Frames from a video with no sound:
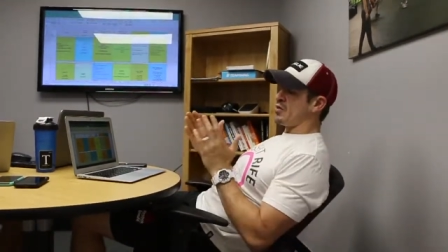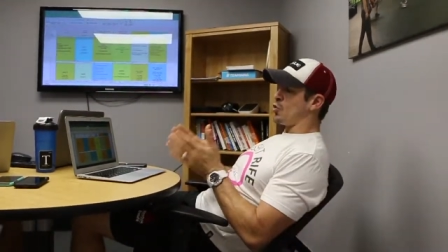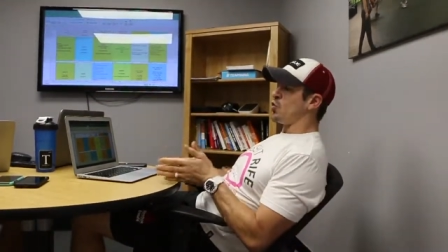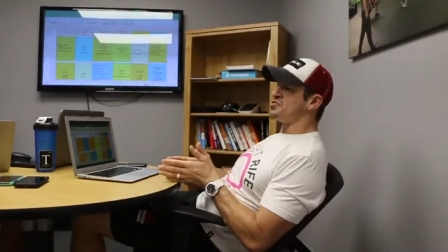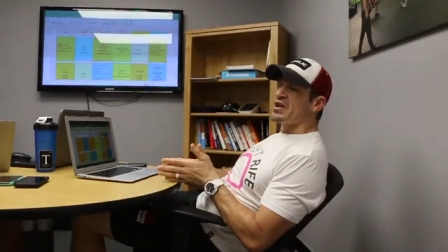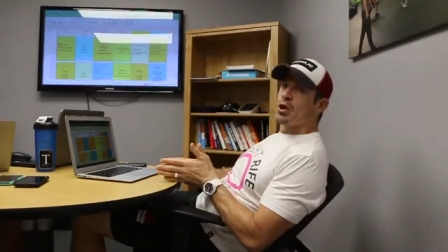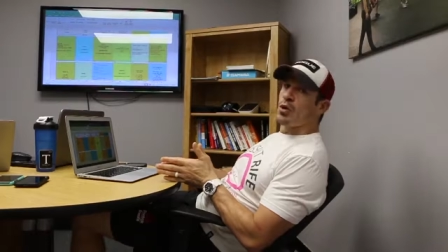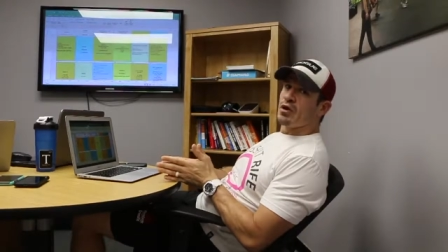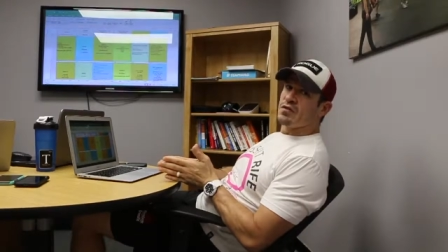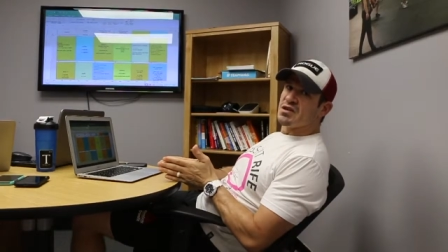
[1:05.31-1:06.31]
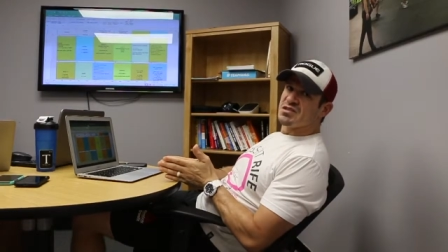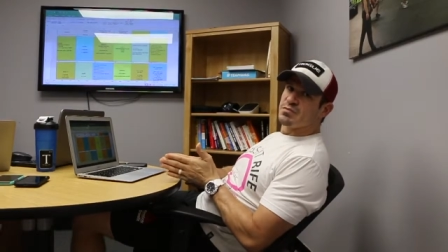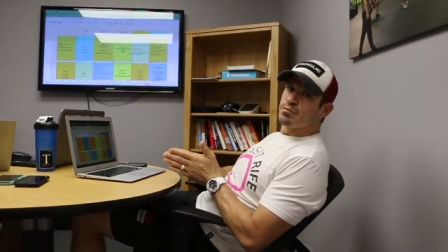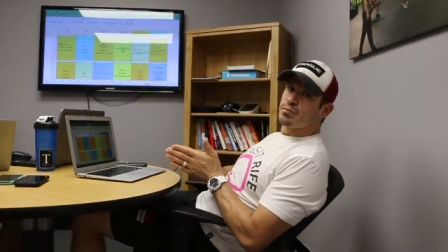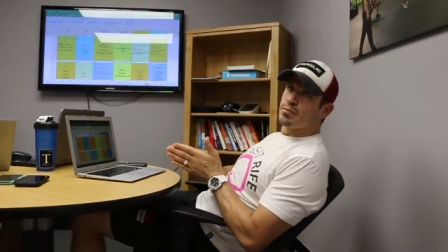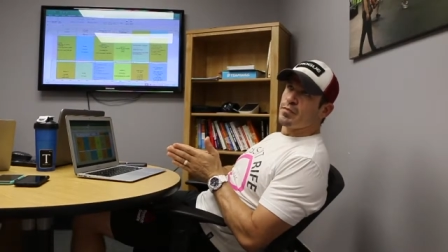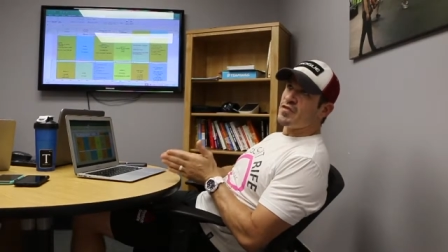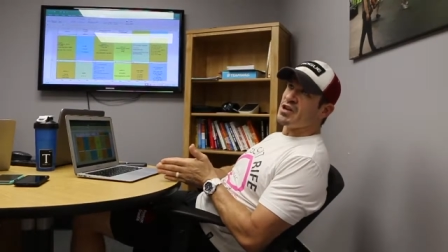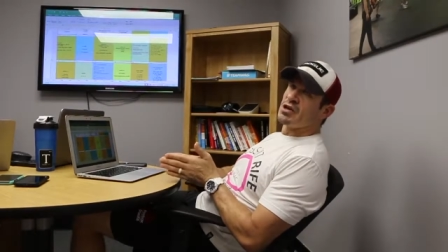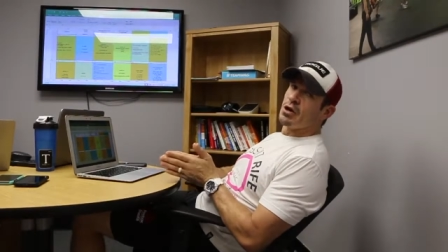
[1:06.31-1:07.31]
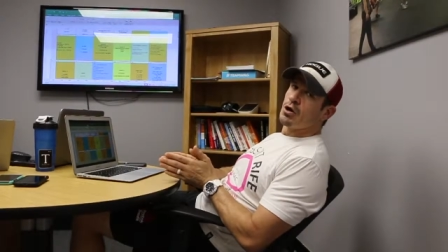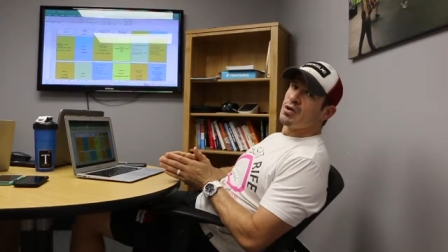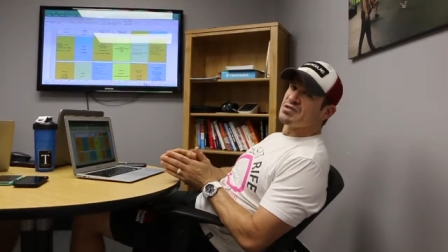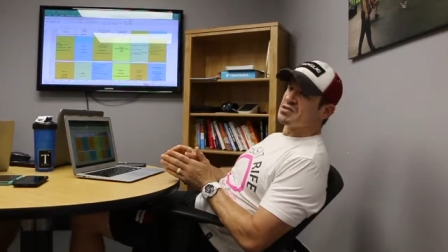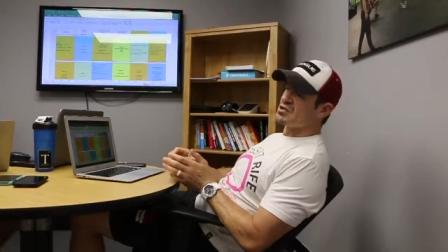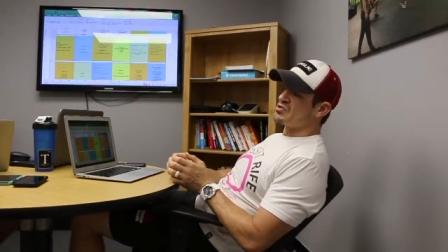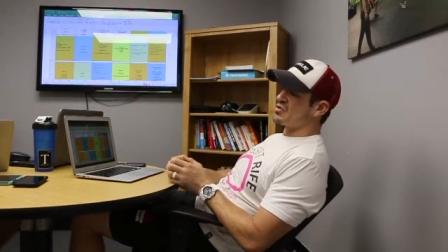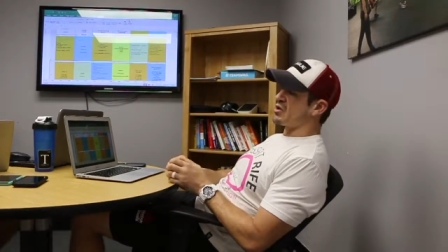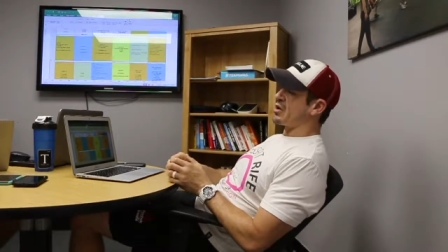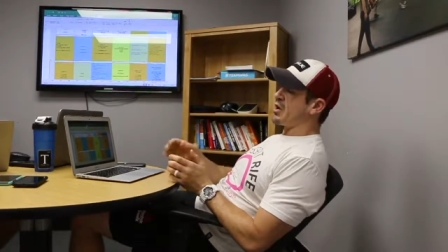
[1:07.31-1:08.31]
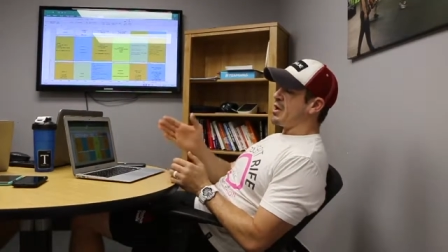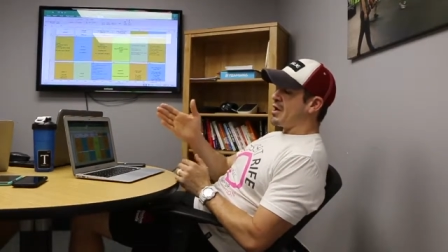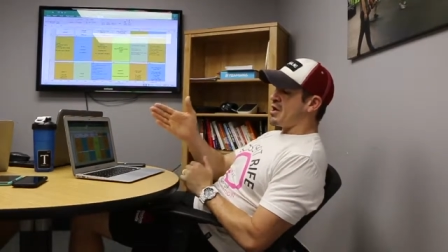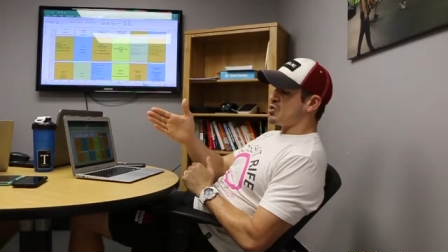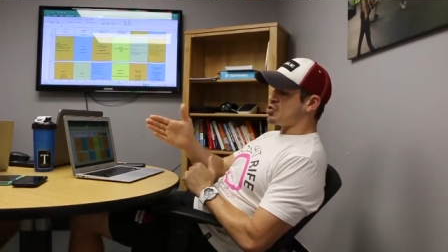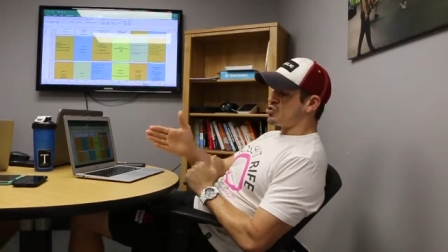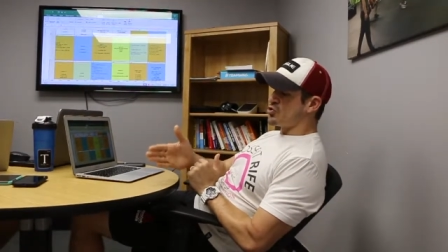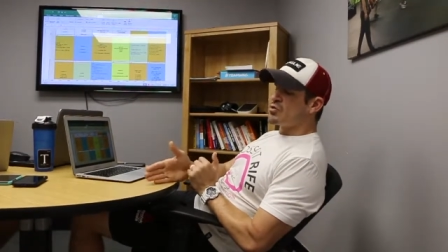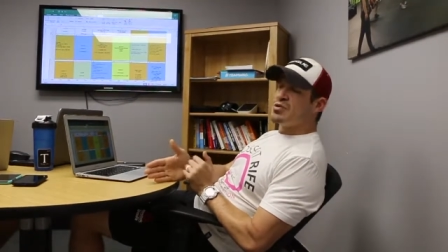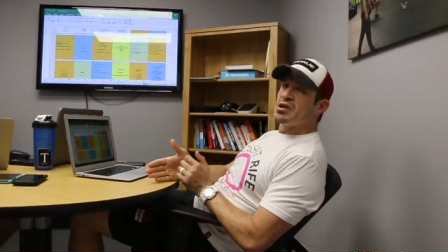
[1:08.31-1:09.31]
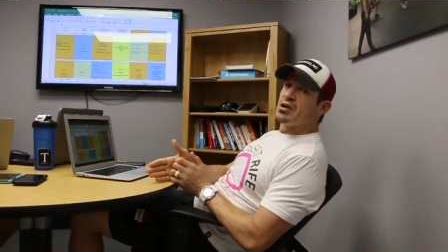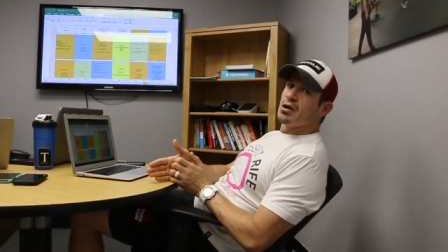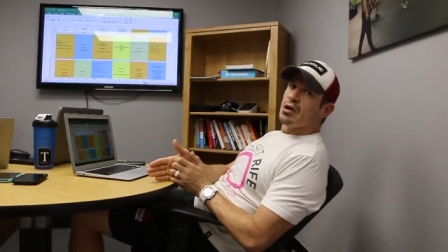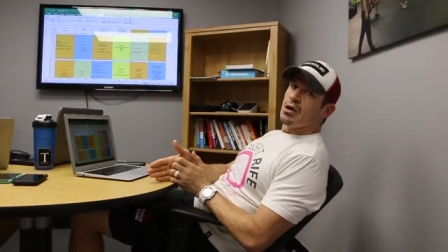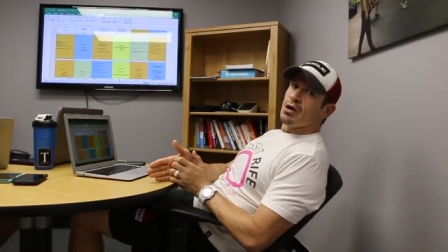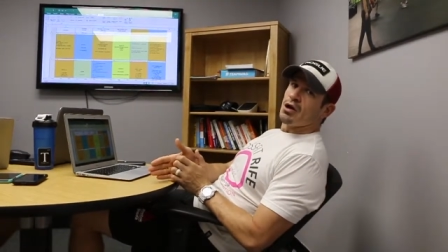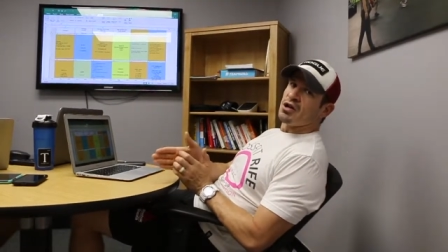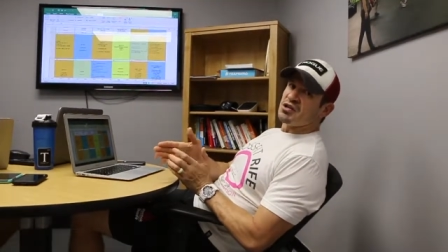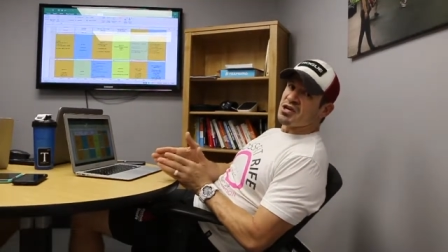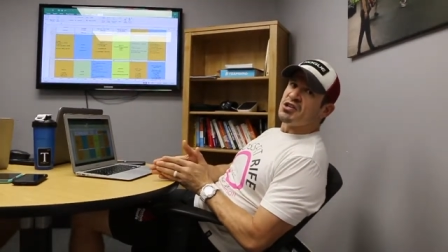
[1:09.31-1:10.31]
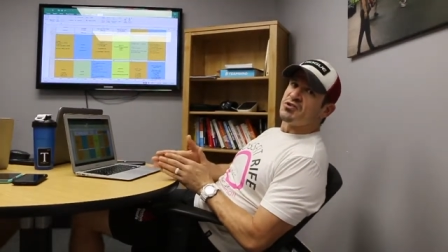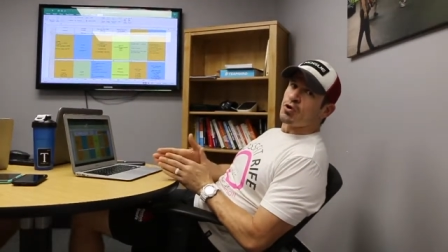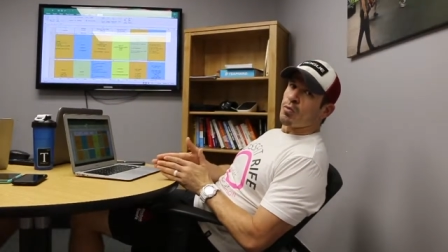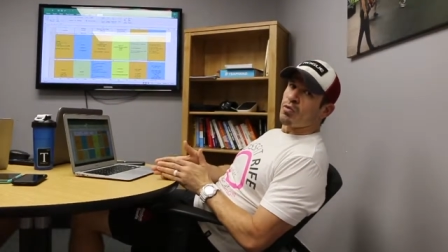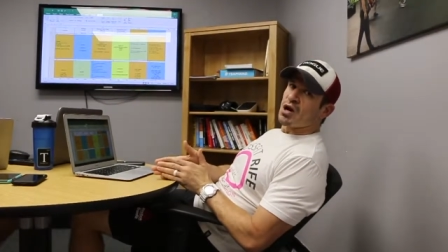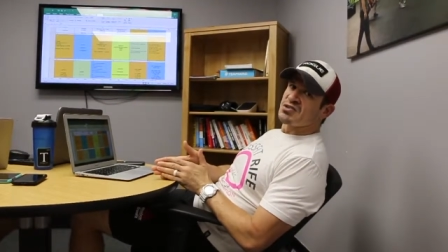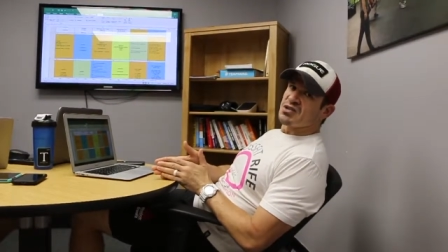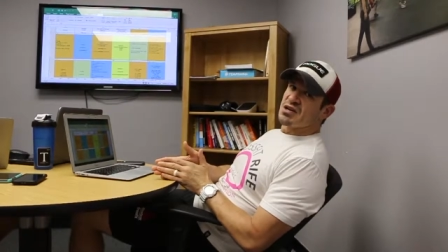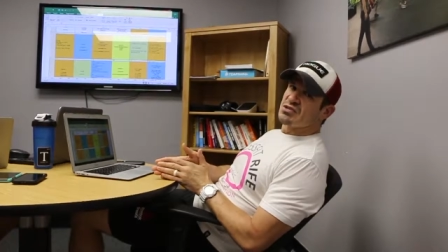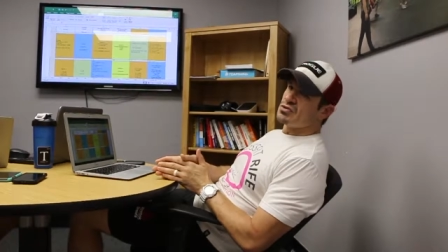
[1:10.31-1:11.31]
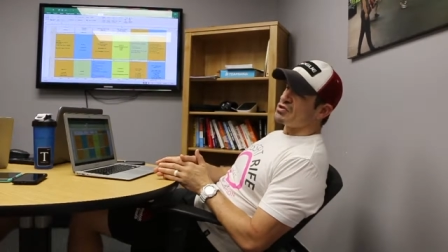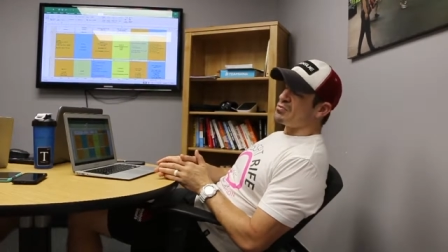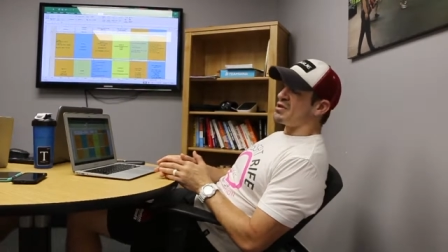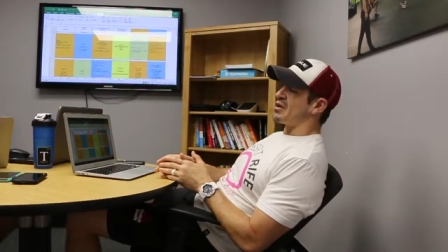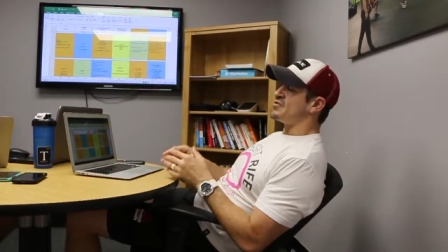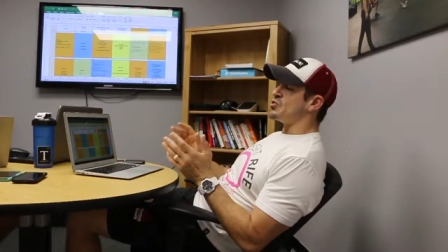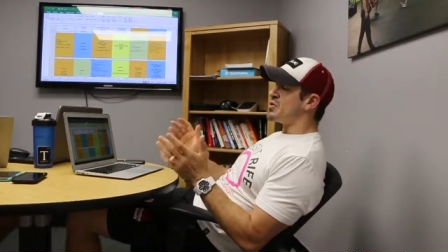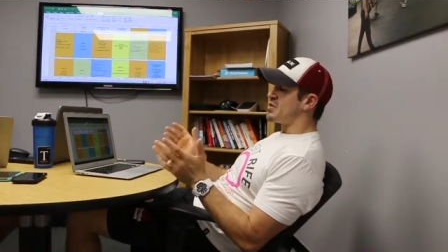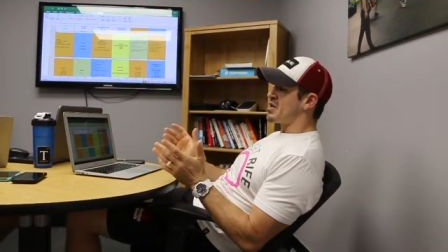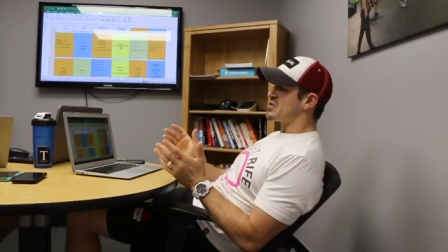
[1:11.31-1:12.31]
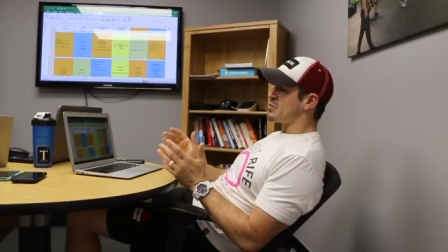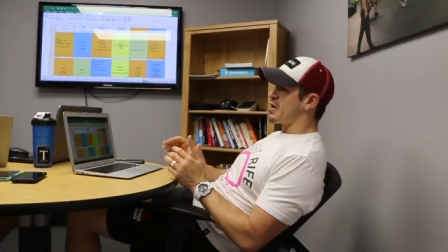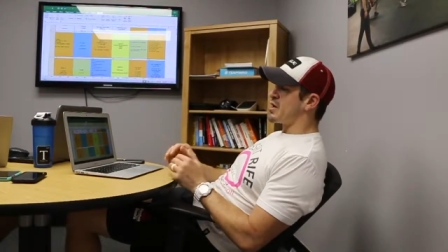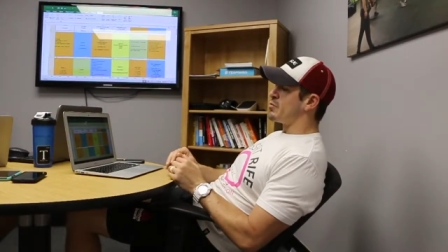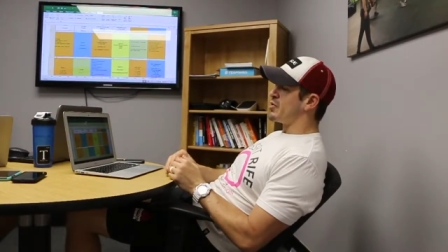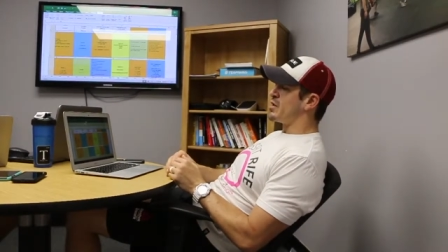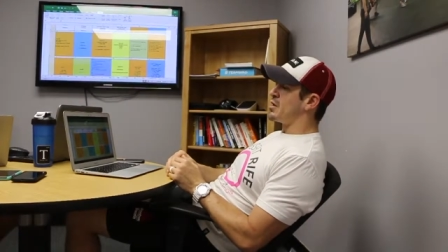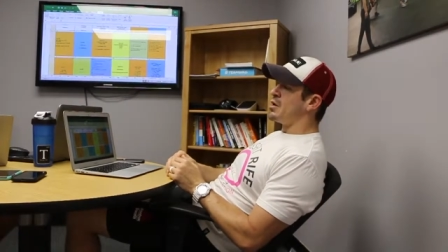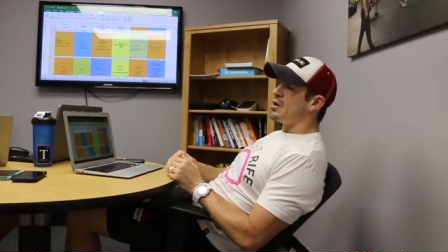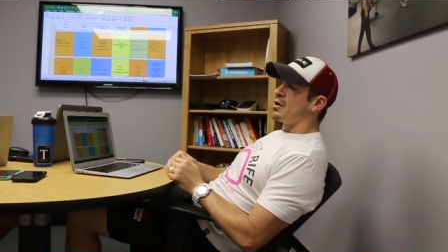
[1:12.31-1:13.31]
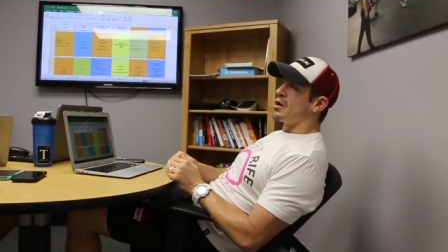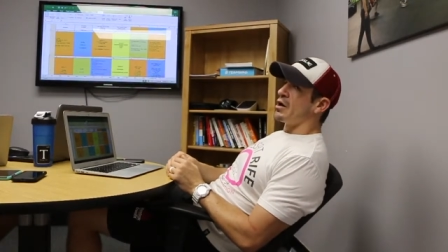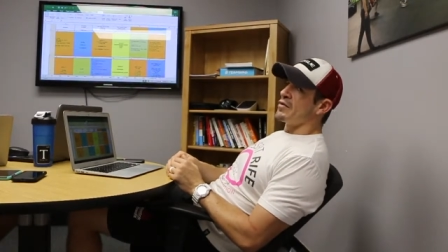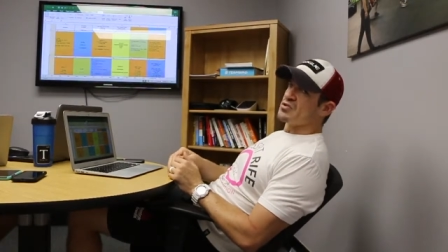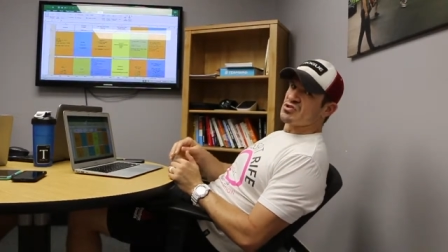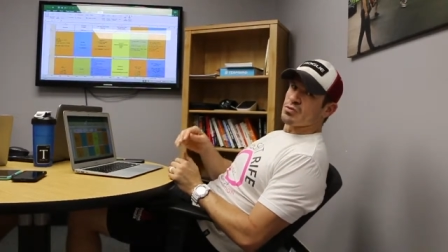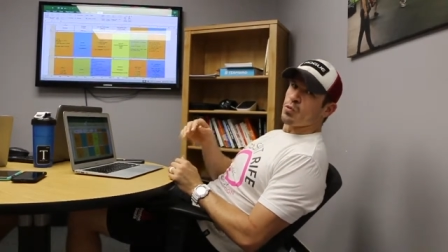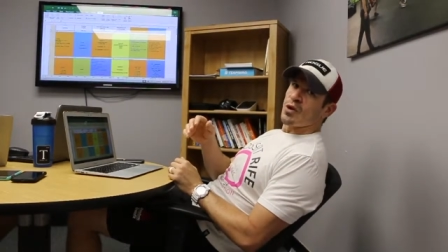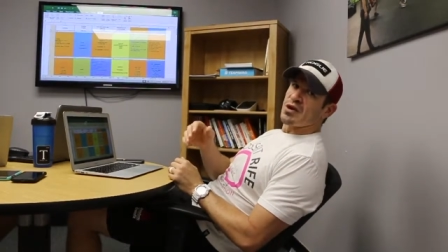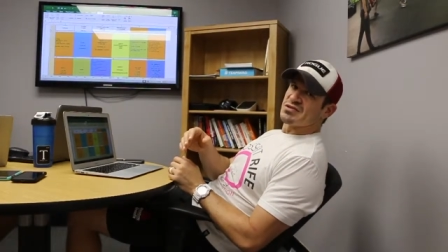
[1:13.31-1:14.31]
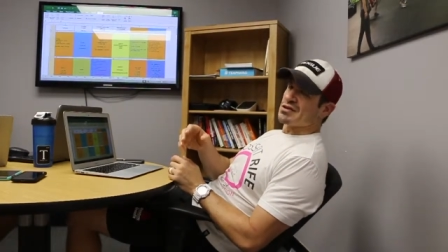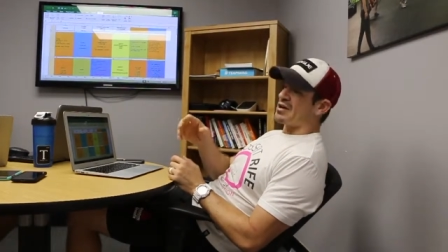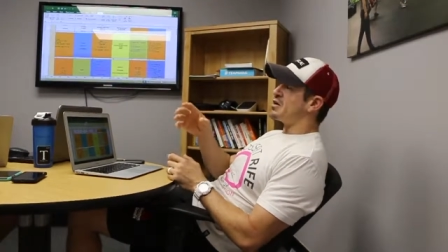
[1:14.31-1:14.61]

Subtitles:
The whole takeaway of this video is essentially that it should be an intentional process. You shouldn't be kind of doing things randomly, and there's some ways to kind